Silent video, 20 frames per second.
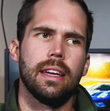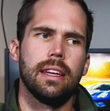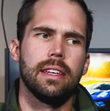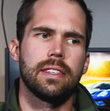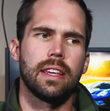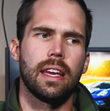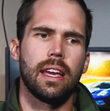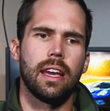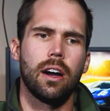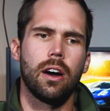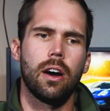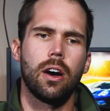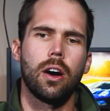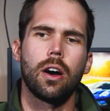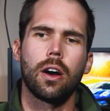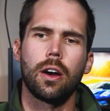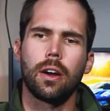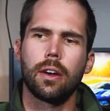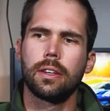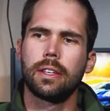is a
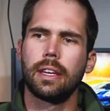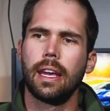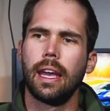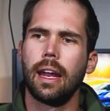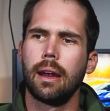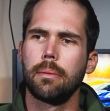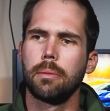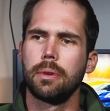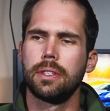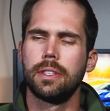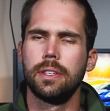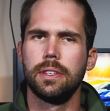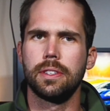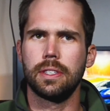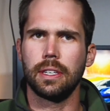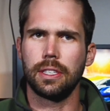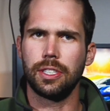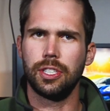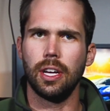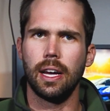hard camera to
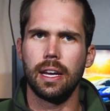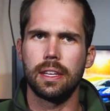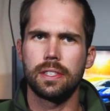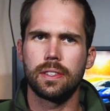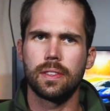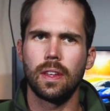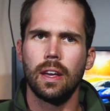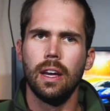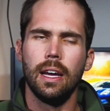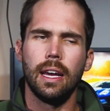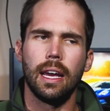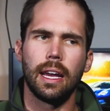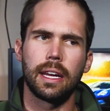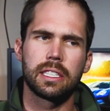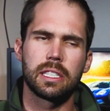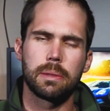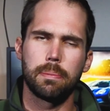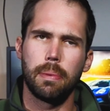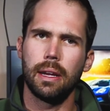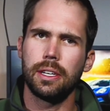suggest,
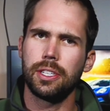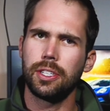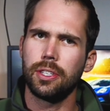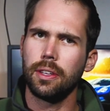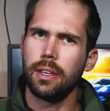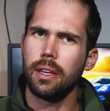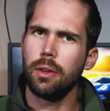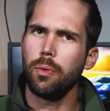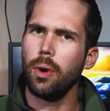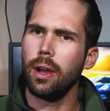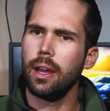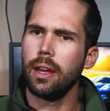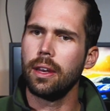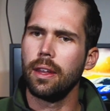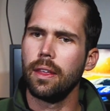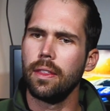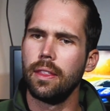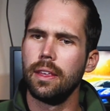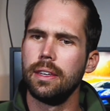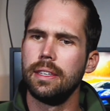especially
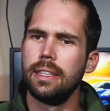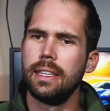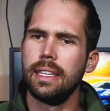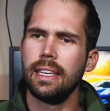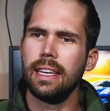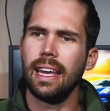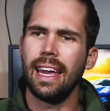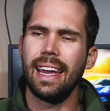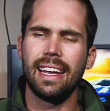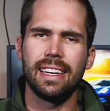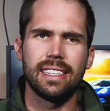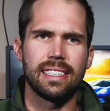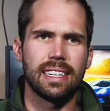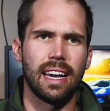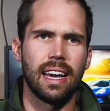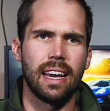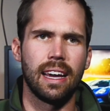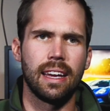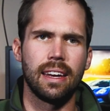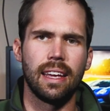when the
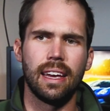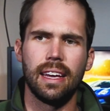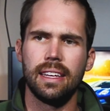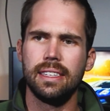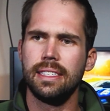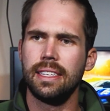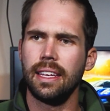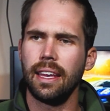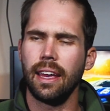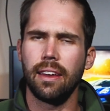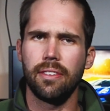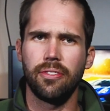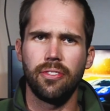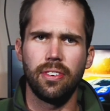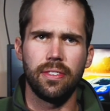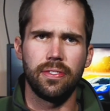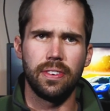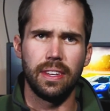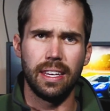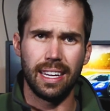D810 and
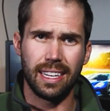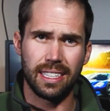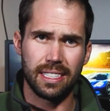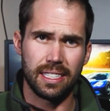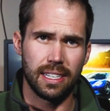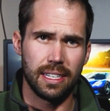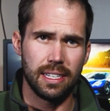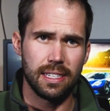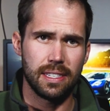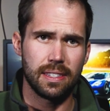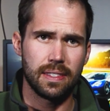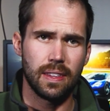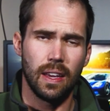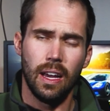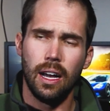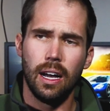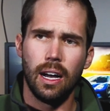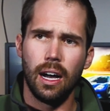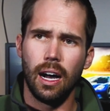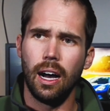D850 exist,
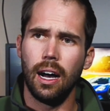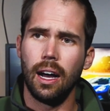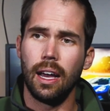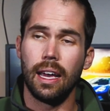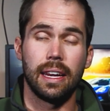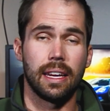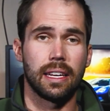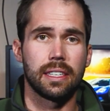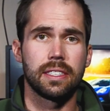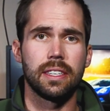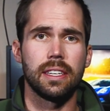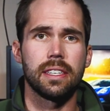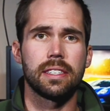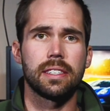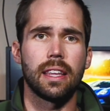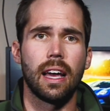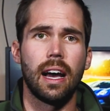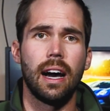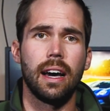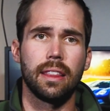and
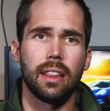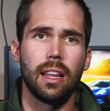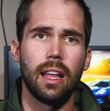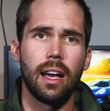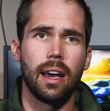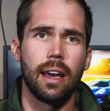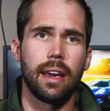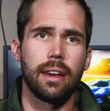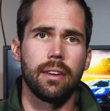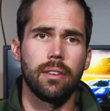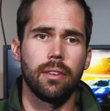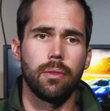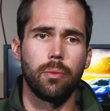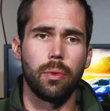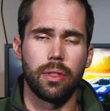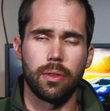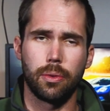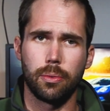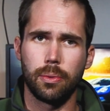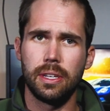exist online
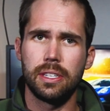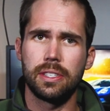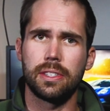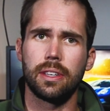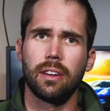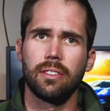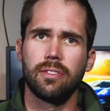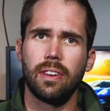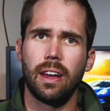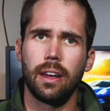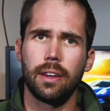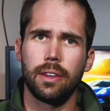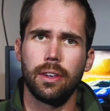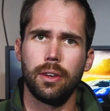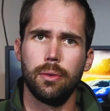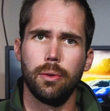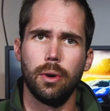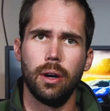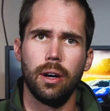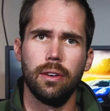with a resale
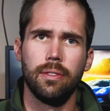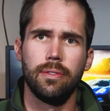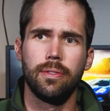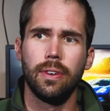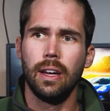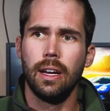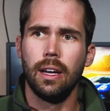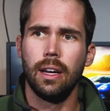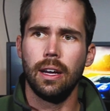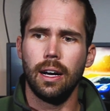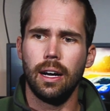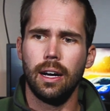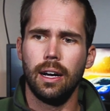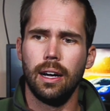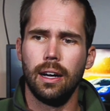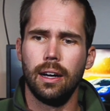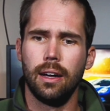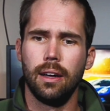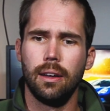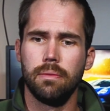value of
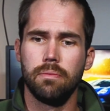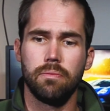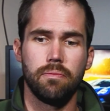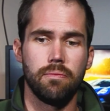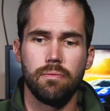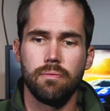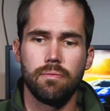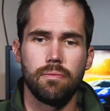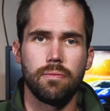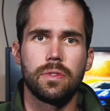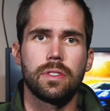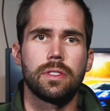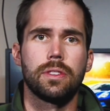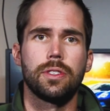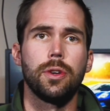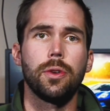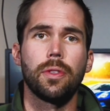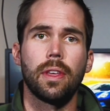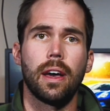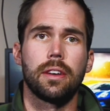
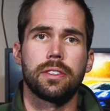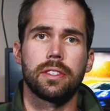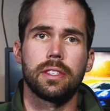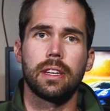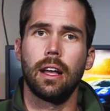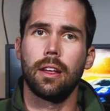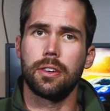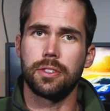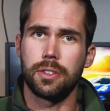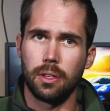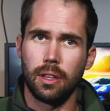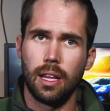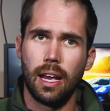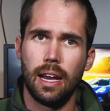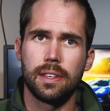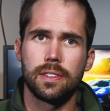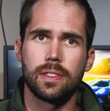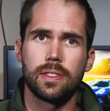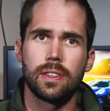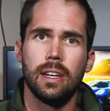$2,000 or
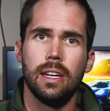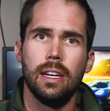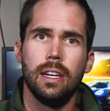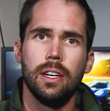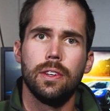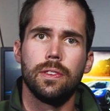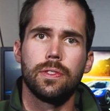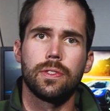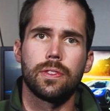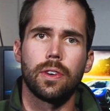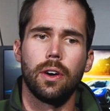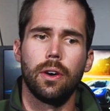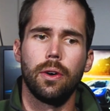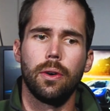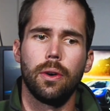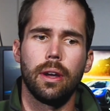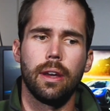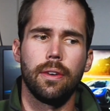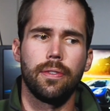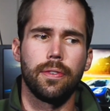less.
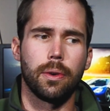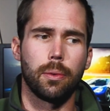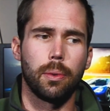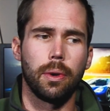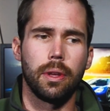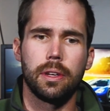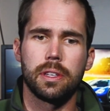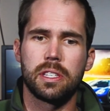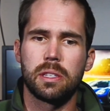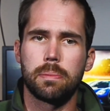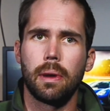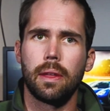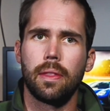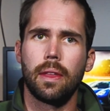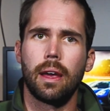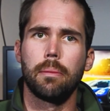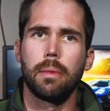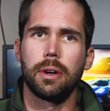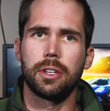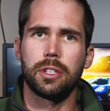So if you're willing to spend
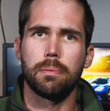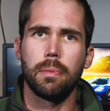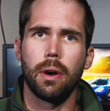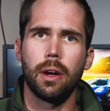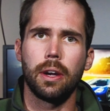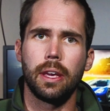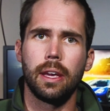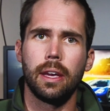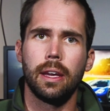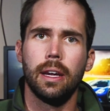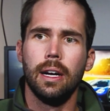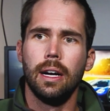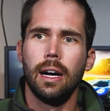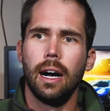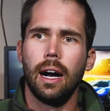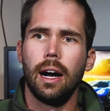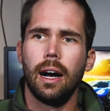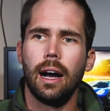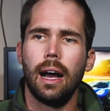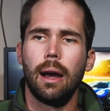that much money,
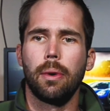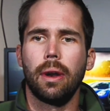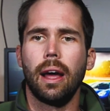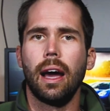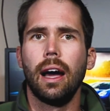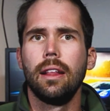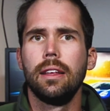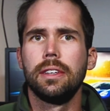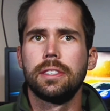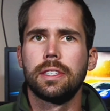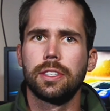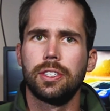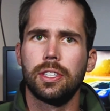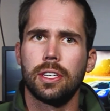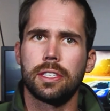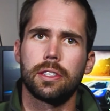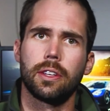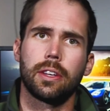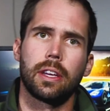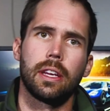I would highly
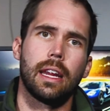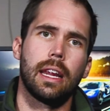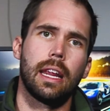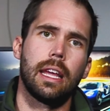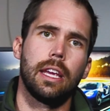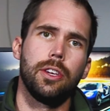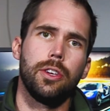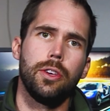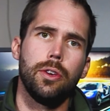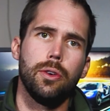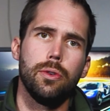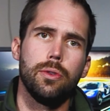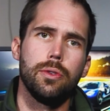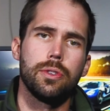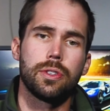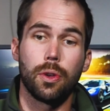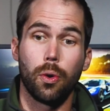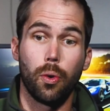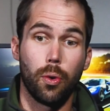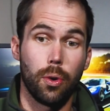suggest looking at a
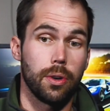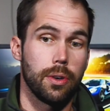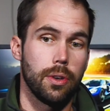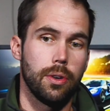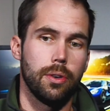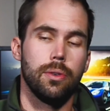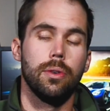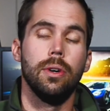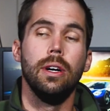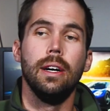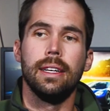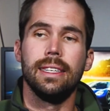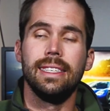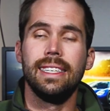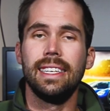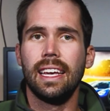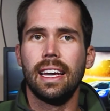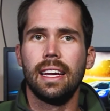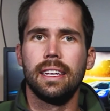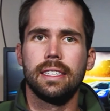used or new
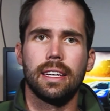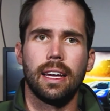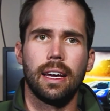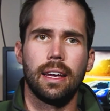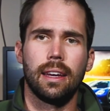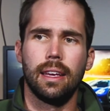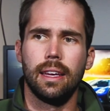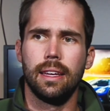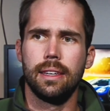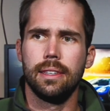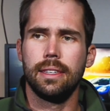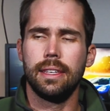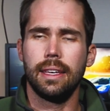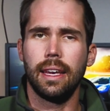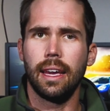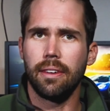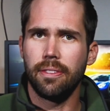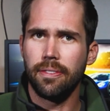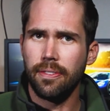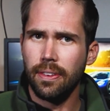D810 and
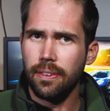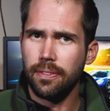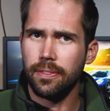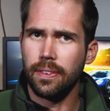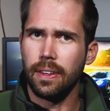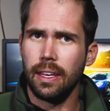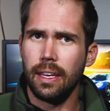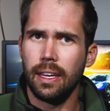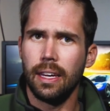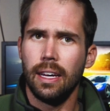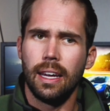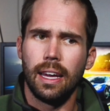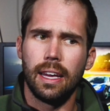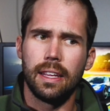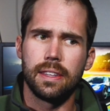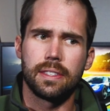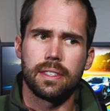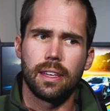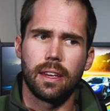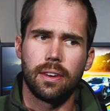D850
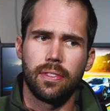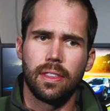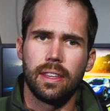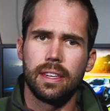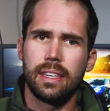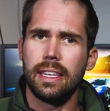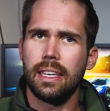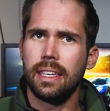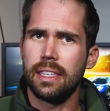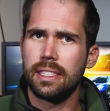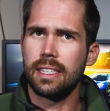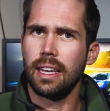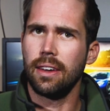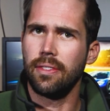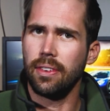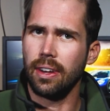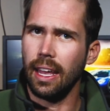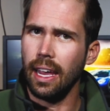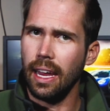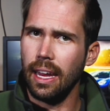instead of the
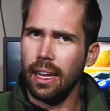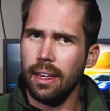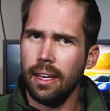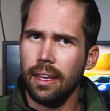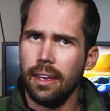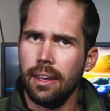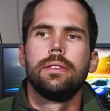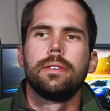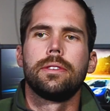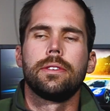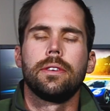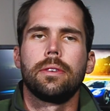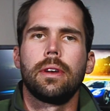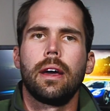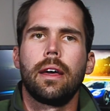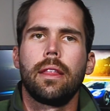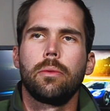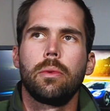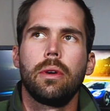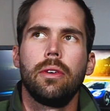D780. So
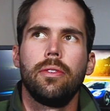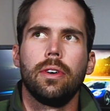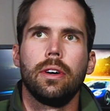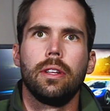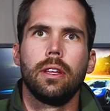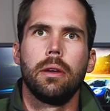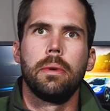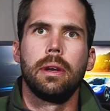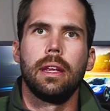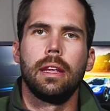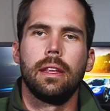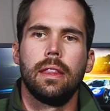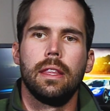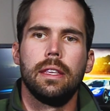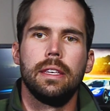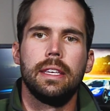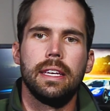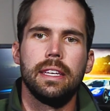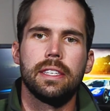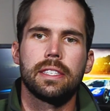now that we've eliminated the
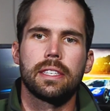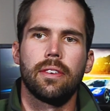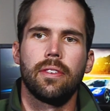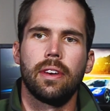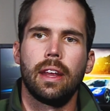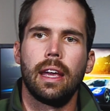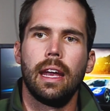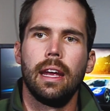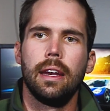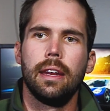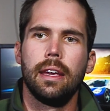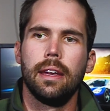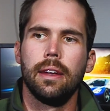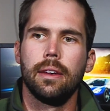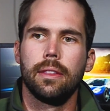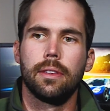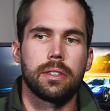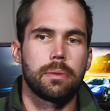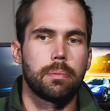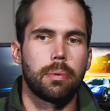
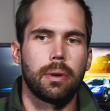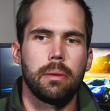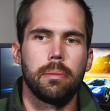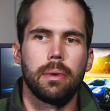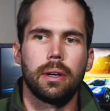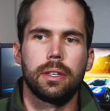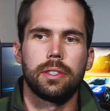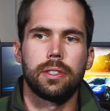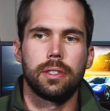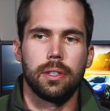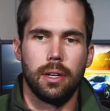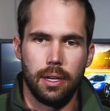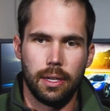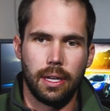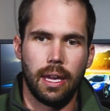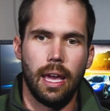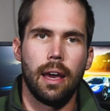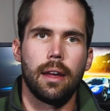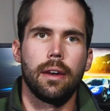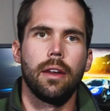D780, there's pretty much,
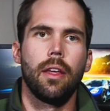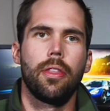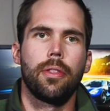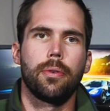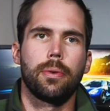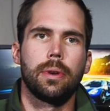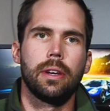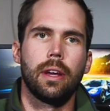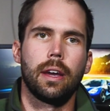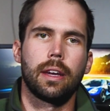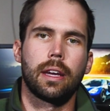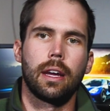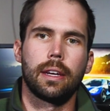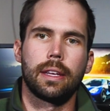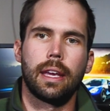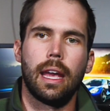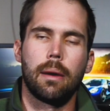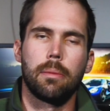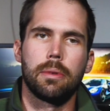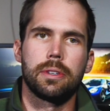again, 3 Nikon
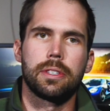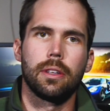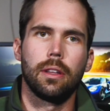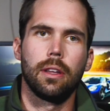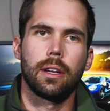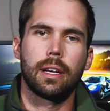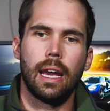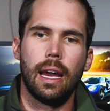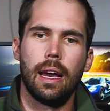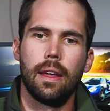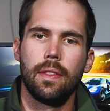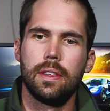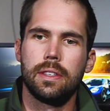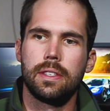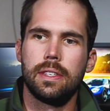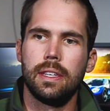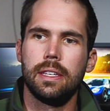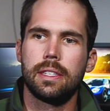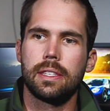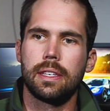cameras to look at, the
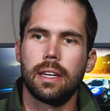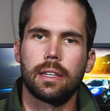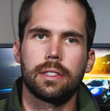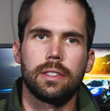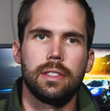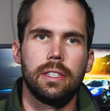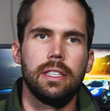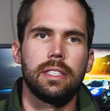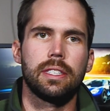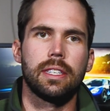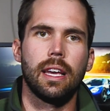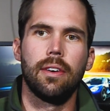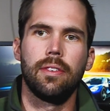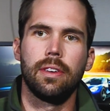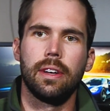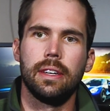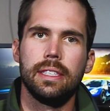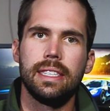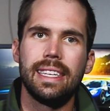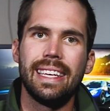Z6, Z7,
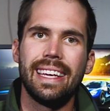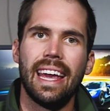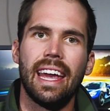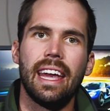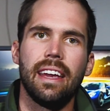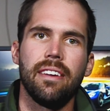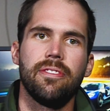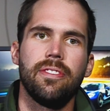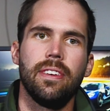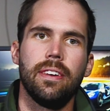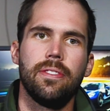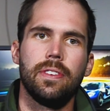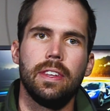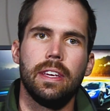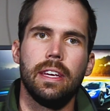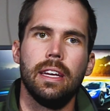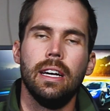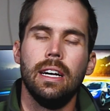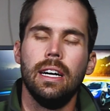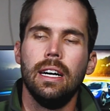and
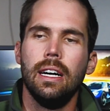D850.